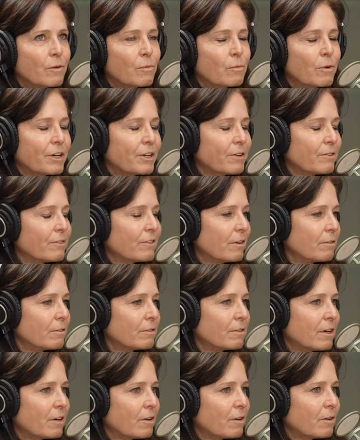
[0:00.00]
where you
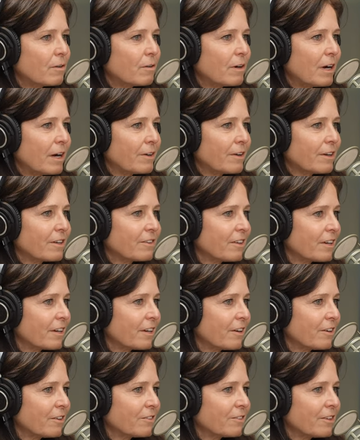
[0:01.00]
don't know how you're going to take
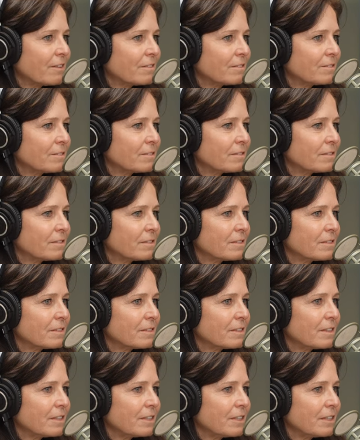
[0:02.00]
care of yourself,
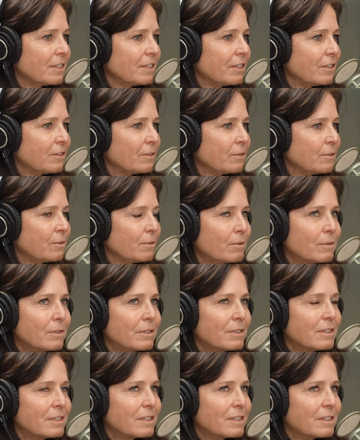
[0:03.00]
you